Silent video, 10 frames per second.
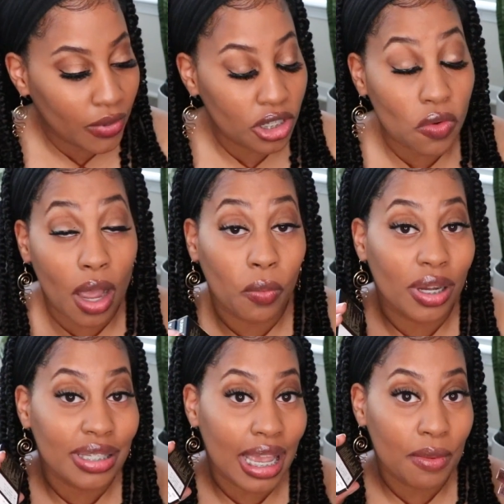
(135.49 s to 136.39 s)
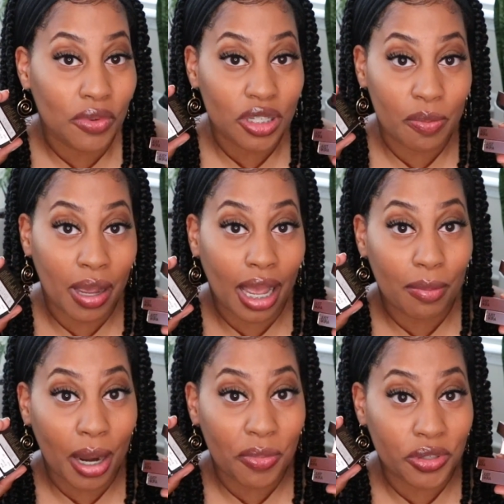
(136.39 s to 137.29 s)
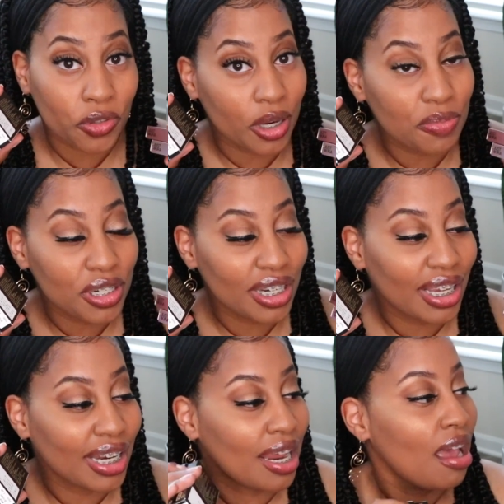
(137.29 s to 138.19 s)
So I was able to buy my prescription